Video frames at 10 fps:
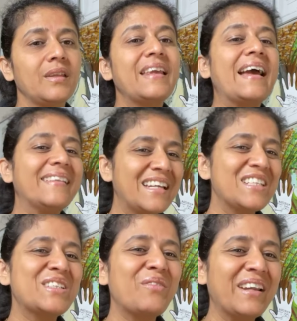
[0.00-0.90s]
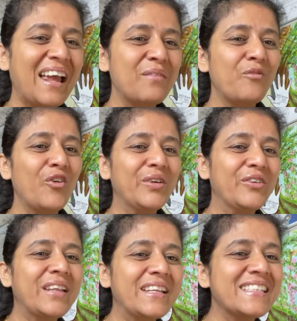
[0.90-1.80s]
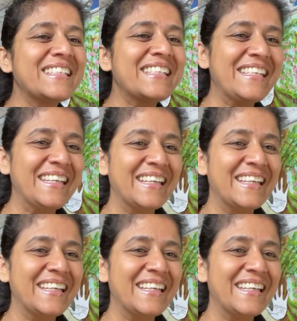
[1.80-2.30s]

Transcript: Yeah, that is the one I told you. That is the tea.